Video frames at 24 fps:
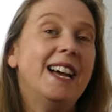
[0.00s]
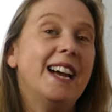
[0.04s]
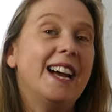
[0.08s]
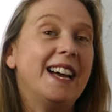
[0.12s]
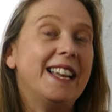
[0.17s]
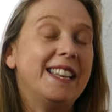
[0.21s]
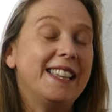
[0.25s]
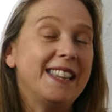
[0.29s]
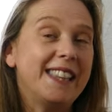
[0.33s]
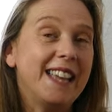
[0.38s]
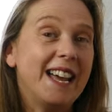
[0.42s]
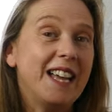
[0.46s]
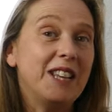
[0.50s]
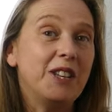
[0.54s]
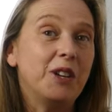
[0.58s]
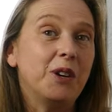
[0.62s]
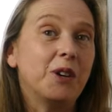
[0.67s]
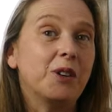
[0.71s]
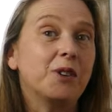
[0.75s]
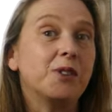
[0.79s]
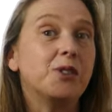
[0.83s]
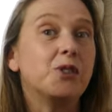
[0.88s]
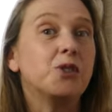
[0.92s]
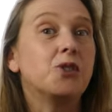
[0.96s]
And then you
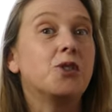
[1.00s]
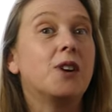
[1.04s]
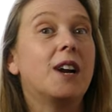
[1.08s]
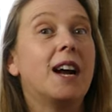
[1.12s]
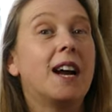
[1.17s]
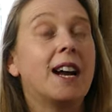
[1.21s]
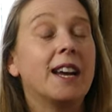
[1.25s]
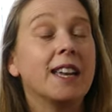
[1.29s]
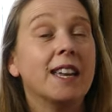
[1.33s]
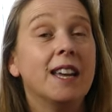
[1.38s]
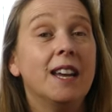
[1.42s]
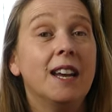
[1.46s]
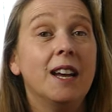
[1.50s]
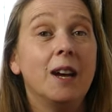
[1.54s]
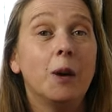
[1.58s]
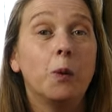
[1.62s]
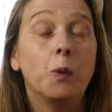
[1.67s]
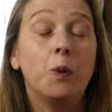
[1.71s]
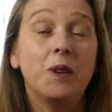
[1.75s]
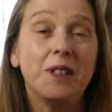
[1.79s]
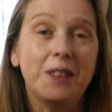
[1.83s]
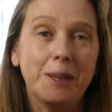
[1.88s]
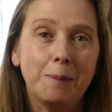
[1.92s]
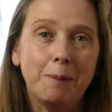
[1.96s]
could try
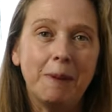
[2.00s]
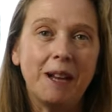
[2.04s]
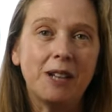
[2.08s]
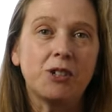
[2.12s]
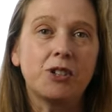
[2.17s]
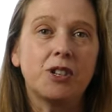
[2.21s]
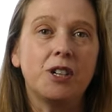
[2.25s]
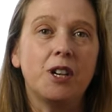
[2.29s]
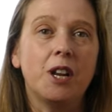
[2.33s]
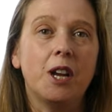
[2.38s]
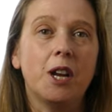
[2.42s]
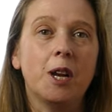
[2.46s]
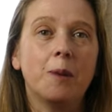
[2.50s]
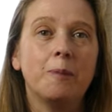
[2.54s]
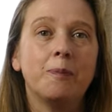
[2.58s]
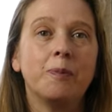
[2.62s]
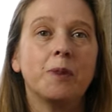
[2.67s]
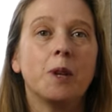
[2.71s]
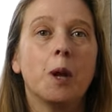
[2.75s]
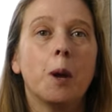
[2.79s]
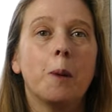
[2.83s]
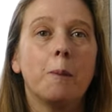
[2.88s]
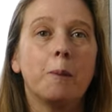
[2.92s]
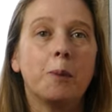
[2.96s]
with the metronome,
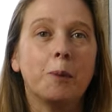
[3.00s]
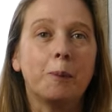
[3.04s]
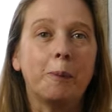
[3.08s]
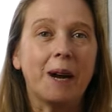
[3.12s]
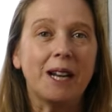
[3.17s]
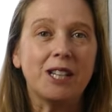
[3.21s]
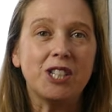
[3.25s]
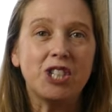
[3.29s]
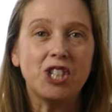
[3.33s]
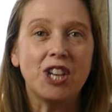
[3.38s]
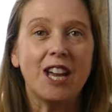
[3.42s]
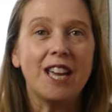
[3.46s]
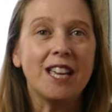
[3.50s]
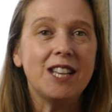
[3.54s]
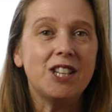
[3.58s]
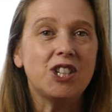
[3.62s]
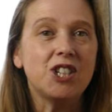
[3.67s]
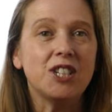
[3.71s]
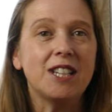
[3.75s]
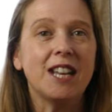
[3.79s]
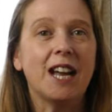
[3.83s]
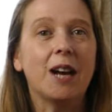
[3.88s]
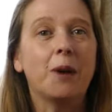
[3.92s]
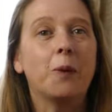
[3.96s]
but by
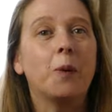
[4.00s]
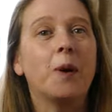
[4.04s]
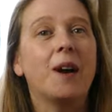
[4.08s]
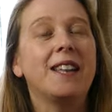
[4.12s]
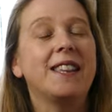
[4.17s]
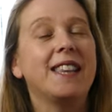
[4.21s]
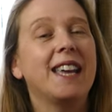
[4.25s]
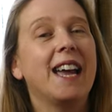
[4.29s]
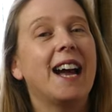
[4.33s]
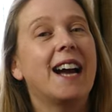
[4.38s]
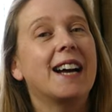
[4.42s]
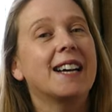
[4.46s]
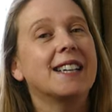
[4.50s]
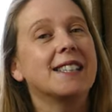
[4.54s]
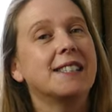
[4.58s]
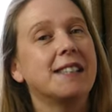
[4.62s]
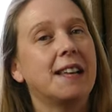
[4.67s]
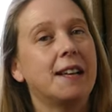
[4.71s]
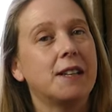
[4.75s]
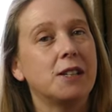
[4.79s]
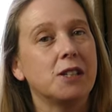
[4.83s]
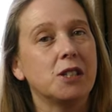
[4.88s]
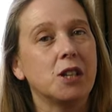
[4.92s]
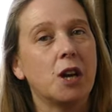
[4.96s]
changing out where the
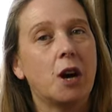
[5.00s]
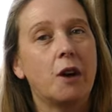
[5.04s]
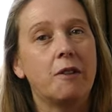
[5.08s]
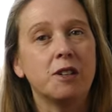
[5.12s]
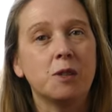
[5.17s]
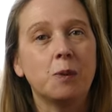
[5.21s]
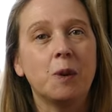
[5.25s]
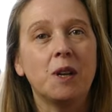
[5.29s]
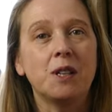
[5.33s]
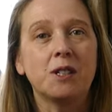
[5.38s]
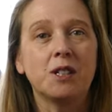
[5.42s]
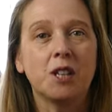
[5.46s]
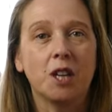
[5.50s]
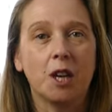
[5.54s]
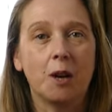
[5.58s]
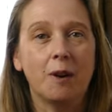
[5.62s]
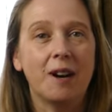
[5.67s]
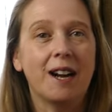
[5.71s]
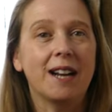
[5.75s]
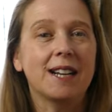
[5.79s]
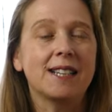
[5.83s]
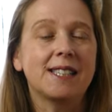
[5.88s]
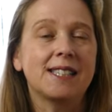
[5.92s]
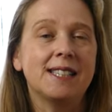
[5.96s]
accents are as well. So you're
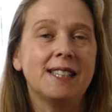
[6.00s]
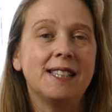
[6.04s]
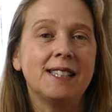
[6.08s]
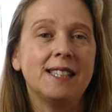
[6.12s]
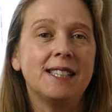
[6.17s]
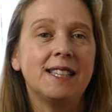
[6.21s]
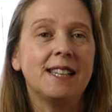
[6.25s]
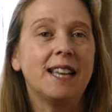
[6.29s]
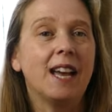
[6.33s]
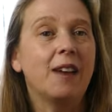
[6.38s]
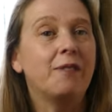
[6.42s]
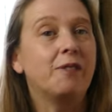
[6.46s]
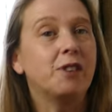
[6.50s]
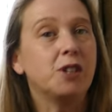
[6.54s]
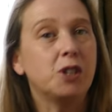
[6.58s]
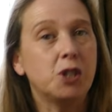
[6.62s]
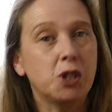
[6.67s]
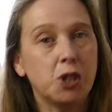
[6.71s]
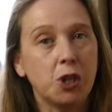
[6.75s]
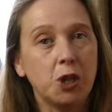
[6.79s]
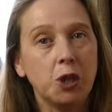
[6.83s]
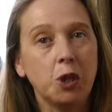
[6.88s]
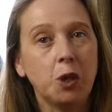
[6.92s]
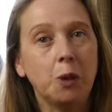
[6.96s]
accenting every
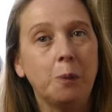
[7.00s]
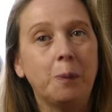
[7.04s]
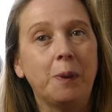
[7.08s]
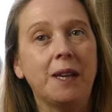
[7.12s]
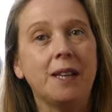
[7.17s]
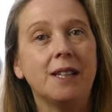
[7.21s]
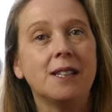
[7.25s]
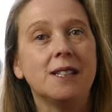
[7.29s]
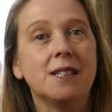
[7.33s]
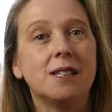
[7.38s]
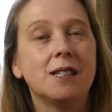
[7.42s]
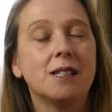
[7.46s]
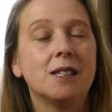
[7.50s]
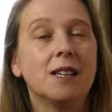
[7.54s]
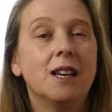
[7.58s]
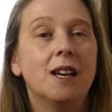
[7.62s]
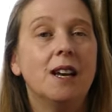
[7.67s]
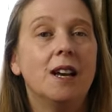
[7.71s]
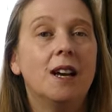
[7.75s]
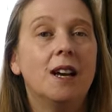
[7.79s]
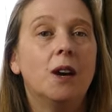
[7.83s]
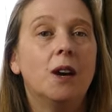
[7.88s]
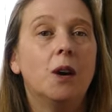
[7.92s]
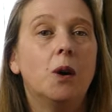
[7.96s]
two beats,
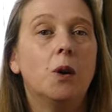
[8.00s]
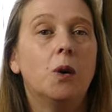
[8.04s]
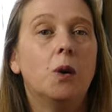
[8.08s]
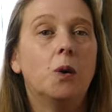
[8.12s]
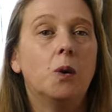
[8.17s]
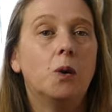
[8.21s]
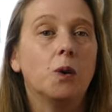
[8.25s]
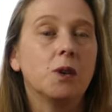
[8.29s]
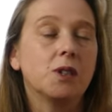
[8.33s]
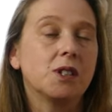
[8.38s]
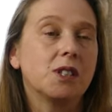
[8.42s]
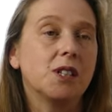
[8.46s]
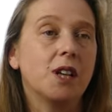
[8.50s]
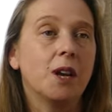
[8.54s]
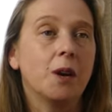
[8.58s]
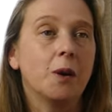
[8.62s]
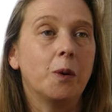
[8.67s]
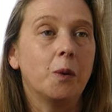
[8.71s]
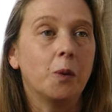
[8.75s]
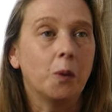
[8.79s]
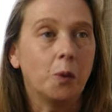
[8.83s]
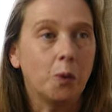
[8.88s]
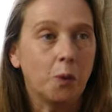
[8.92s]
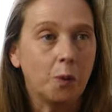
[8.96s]
or
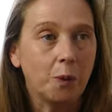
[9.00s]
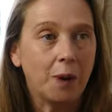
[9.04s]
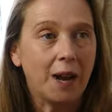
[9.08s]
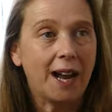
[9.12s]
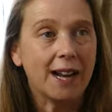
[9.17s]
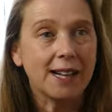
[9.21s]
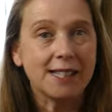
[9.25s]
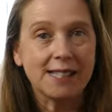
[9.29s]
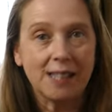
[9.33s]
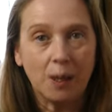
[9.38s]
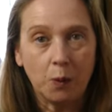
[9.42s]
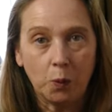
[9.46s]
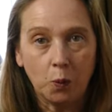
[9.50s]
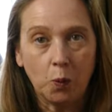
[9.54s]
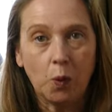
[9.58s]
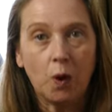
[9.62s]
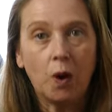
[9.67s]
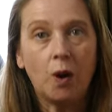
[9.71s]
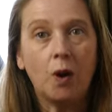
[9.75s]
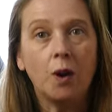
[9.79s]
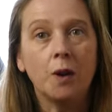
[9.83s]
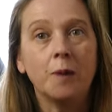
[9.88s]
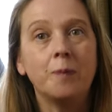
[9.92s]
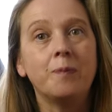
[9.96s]
so accent
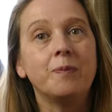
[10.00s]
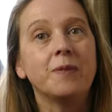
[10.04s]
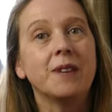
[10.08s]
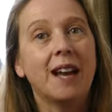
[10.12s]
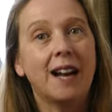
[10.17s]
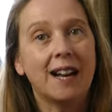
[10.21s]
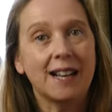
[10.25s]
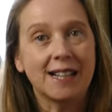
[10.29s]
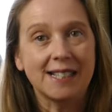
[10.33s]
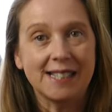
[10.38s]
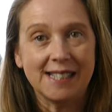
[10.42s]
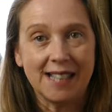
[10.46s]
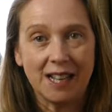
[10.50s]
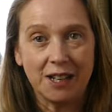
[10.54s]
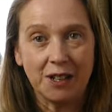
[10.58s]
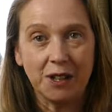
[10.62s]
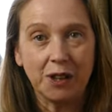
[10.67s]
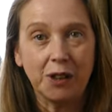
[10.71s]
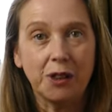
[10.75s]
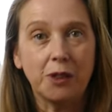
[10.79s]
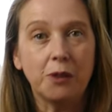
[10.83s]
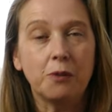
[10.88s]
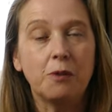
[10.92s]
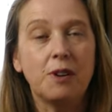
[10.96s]
one, accent
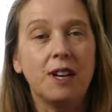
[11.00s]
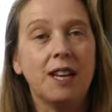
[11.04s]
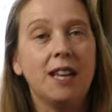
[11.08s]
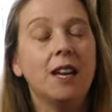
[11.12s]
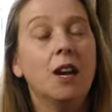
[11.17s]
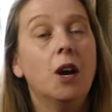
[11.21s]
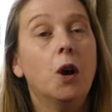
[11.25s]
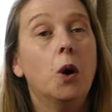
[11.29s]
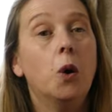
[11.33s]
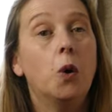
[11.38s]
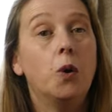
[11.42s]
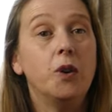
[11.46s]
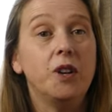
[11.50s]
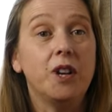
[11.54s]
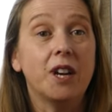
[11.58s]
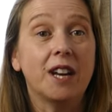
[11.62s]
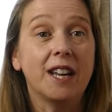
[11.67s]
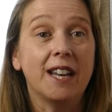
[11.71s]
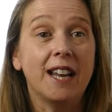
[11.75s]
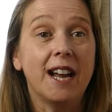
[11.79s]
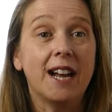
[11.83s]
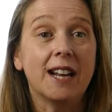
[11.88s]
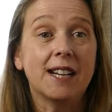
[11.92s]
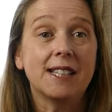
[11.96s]
three, or you
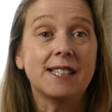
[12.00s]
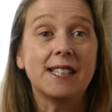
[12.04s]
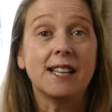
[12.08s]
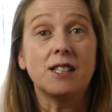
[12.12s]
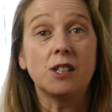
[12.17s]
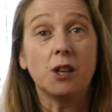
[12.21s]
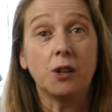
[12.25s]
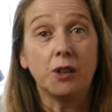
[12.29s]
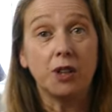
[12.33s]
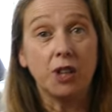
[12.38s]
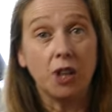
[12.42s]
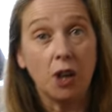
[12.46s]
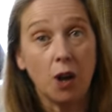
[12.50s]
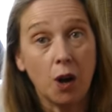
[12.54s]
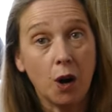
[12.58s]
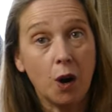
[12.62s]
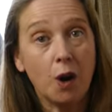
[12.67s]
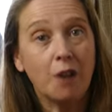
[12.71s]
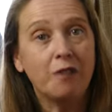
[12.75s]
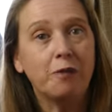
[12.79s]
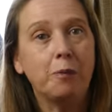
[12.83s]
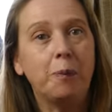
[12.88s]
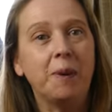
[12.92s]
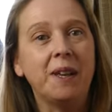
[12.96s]
can accent on the
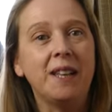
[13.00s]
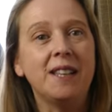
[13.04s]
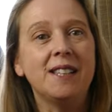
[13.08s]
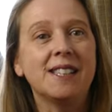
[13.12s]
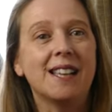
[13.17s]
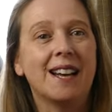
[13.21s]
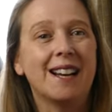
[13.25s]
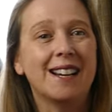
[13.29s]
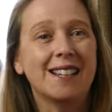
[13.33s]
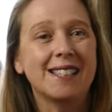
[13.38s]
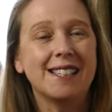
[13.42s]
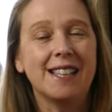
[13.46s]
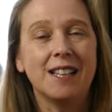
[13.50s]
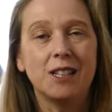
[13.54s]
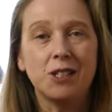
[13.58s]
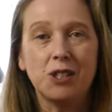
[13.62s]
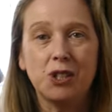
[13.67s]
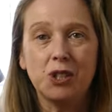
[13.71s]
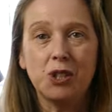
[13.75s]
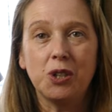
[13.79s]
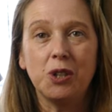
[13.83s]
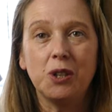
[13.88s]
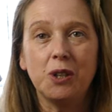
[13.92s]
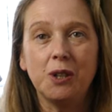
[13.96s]
off beats, accent
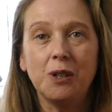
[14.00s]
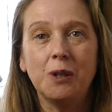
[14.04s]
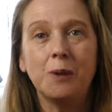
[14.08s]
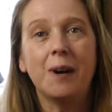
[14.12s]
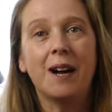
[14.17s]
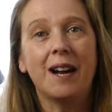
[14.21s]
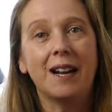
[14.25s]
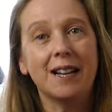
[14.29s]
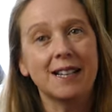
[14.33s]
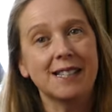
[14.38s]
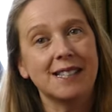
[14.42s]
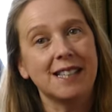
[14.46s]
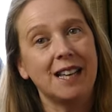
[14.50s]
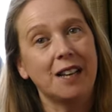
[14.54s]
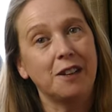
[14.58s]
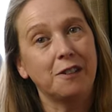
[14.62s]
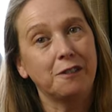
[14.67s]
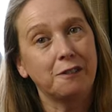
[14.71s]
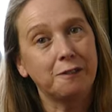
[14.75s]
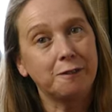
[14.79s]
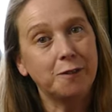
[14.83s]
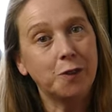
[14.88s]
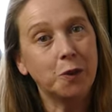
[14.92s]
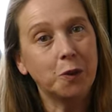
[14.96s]
two,
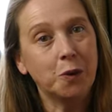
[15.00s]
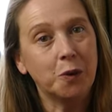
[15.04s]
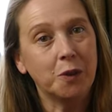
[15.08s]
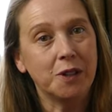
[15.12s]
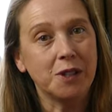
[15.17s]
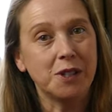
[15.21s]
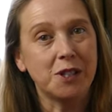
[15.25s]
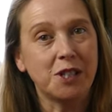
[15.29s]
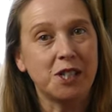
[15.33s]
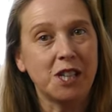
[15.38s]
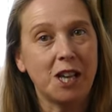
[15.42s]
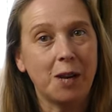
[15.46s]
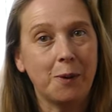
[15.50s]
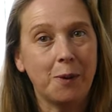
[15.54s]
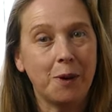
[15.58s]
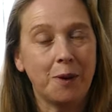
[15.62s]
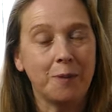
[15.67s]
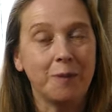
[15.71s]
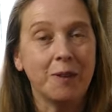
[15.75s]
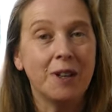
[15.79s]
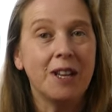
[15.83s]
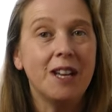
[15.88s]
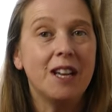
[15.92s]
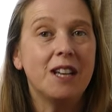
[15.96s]
accent four, and so on.